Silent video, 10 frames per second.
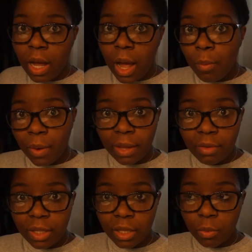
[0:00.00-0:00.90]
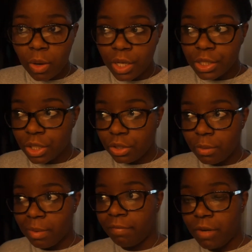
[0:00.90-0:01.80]
I won't have anything to watch other
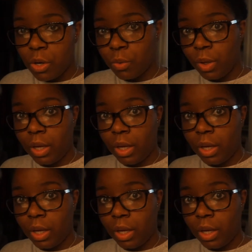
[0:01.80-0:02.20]
than my phone,